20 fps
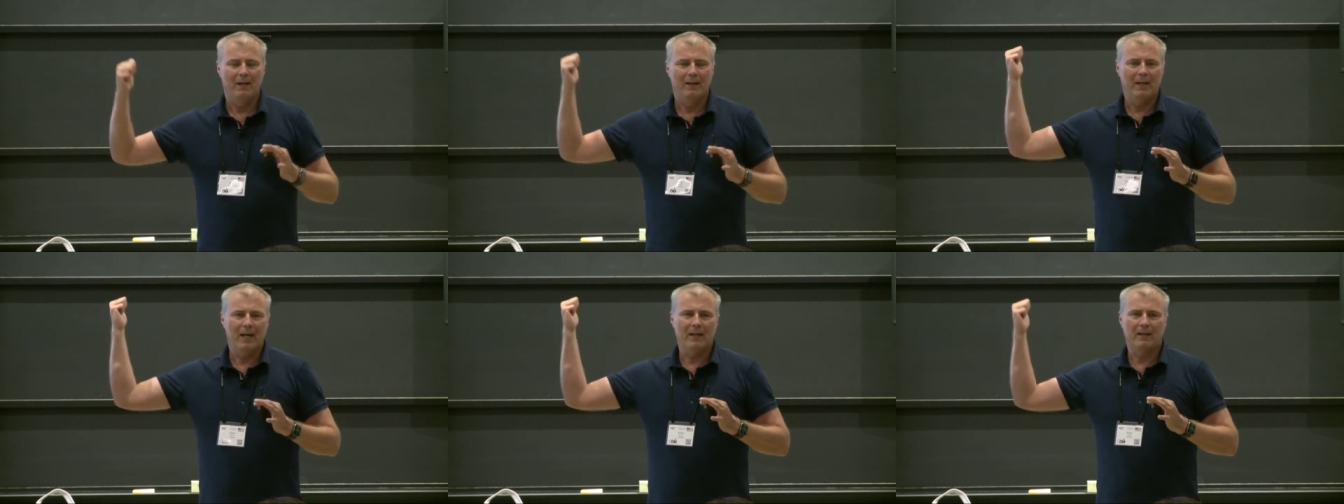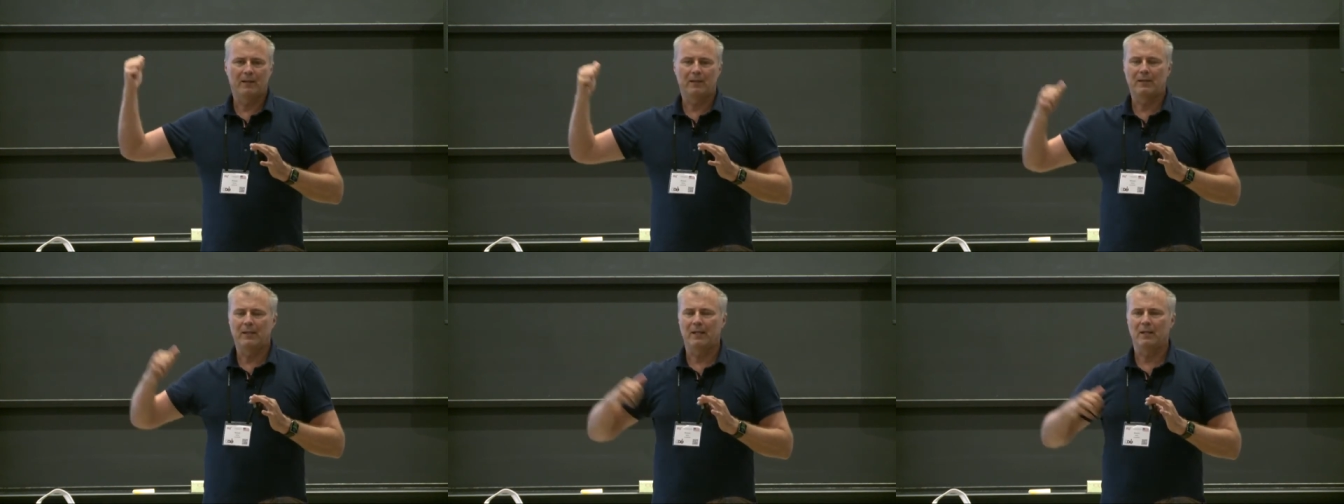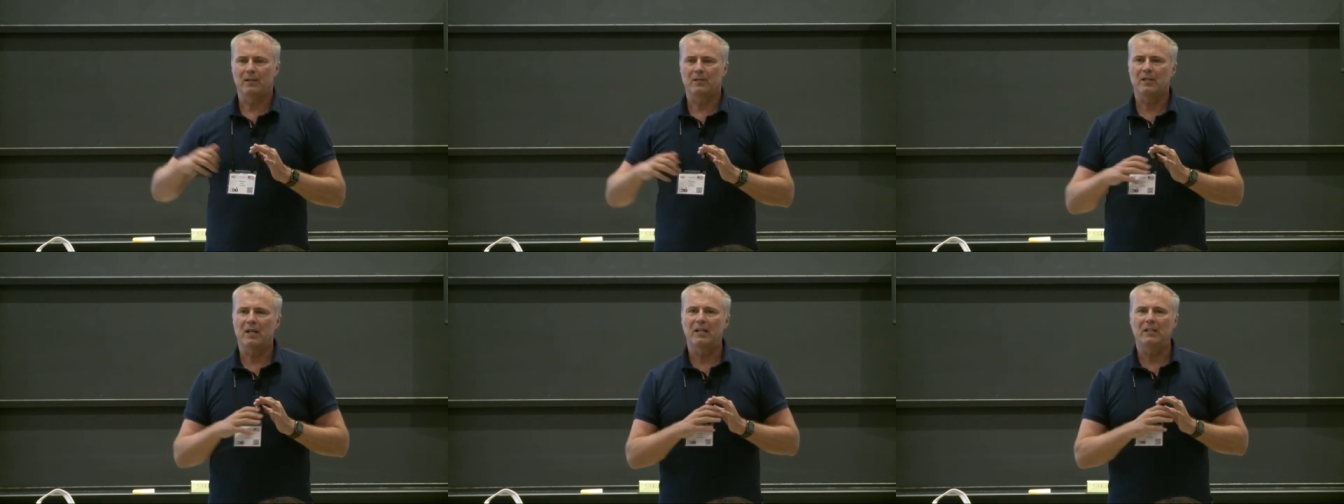that
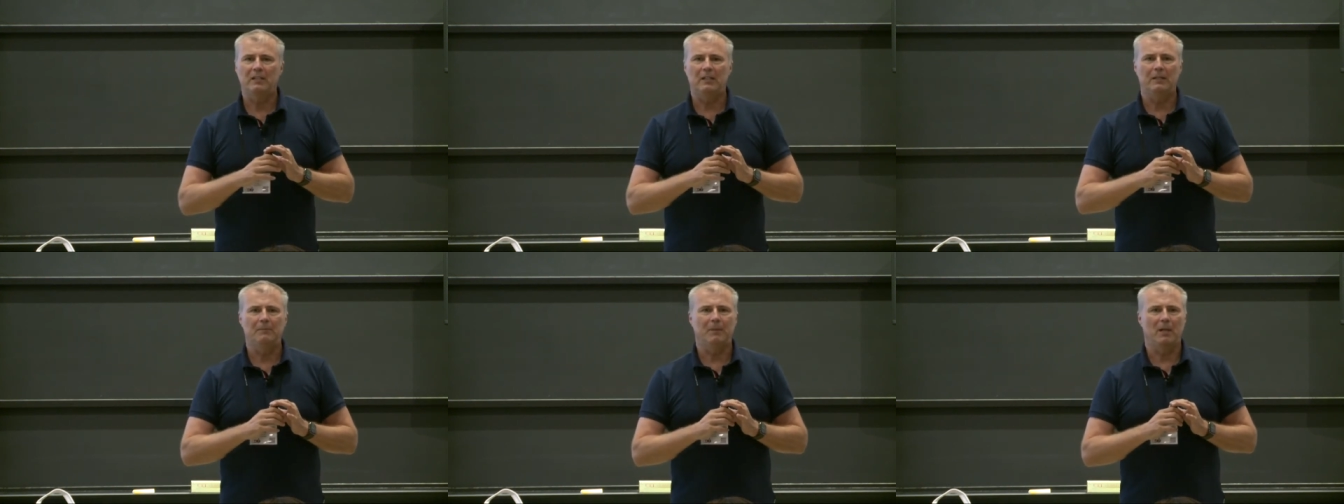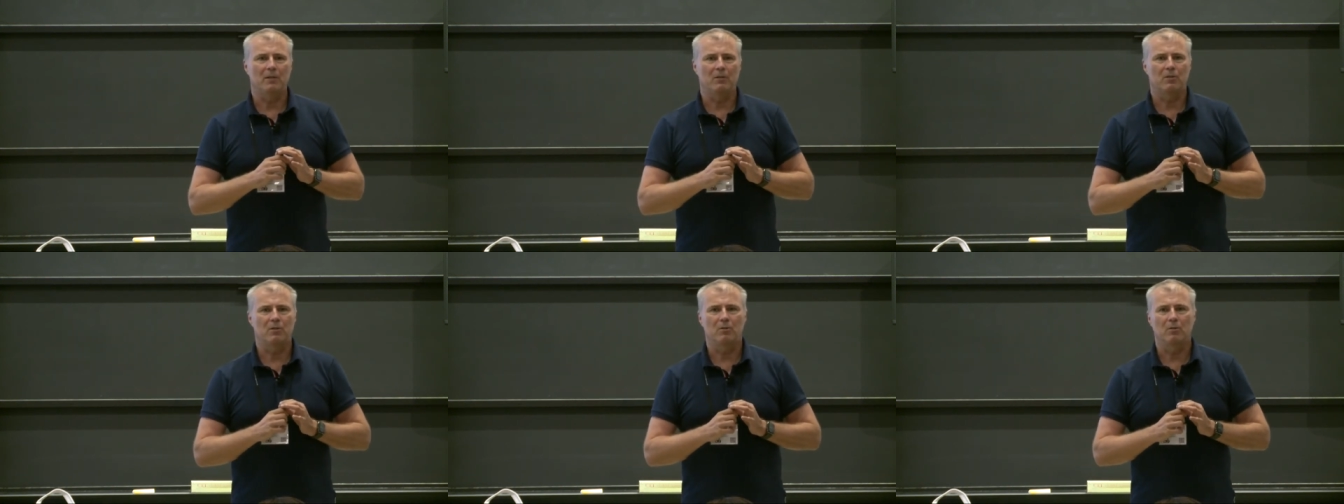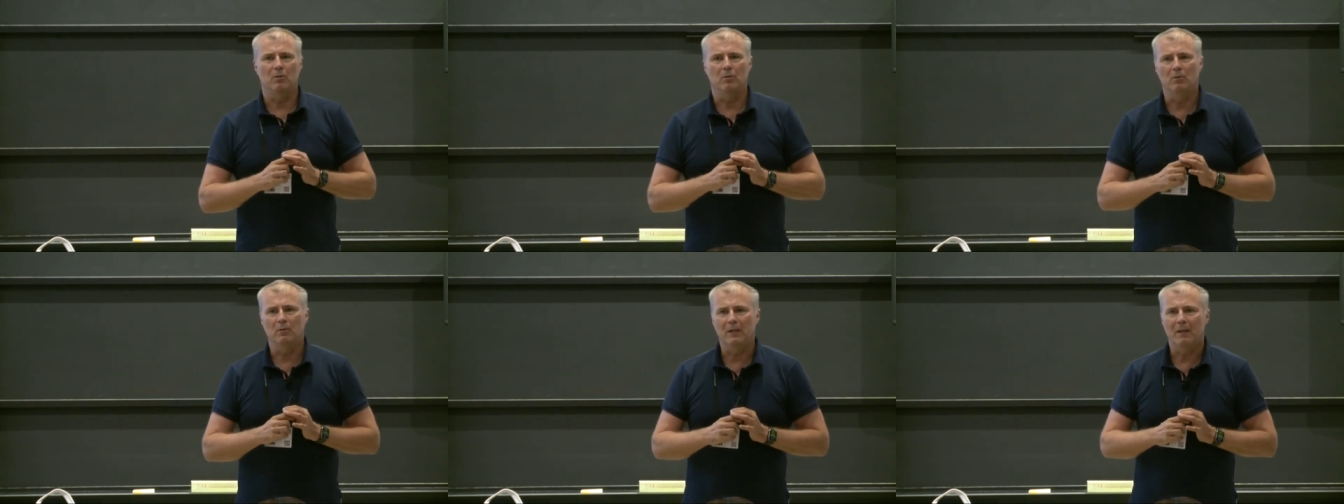takes 18 months
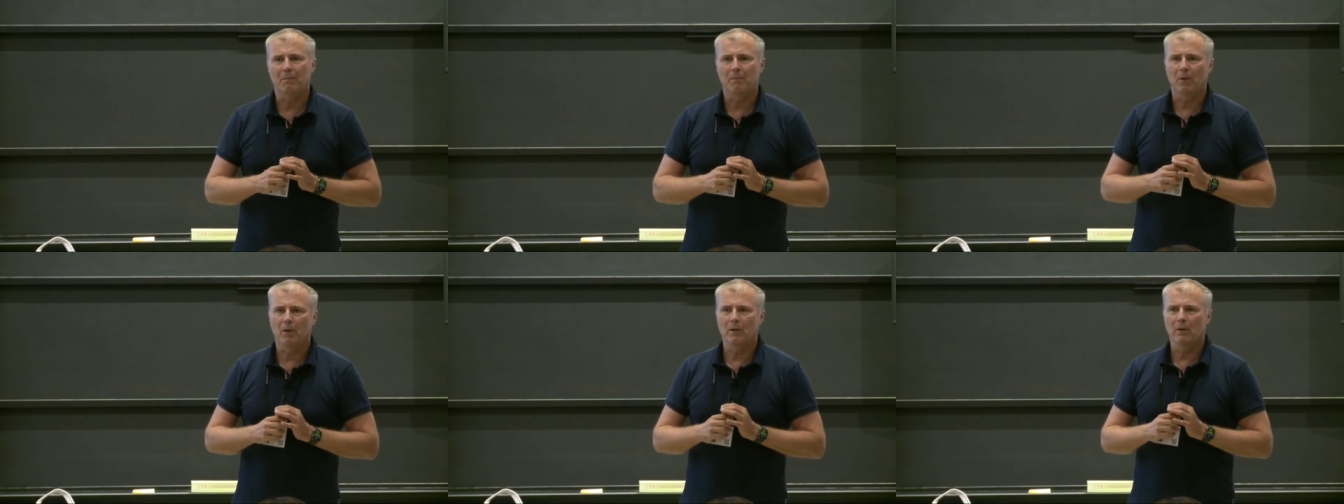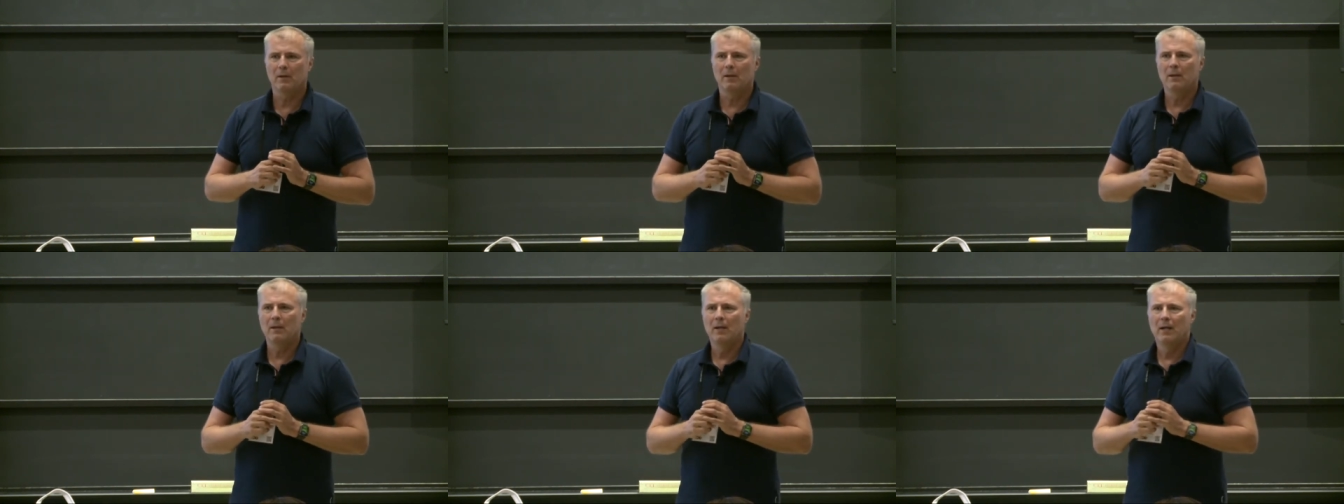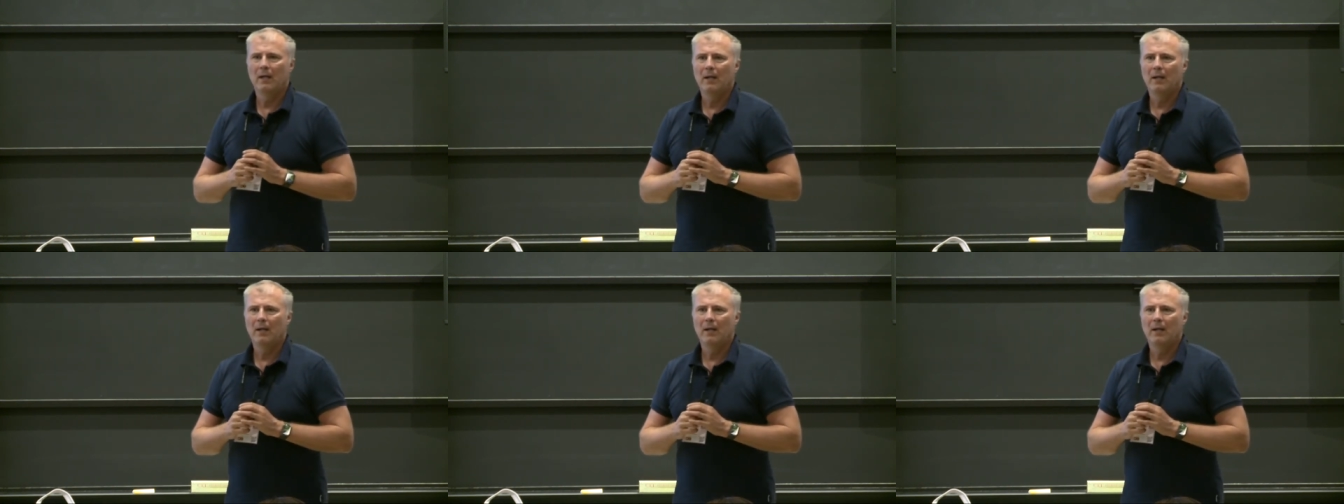to deploy,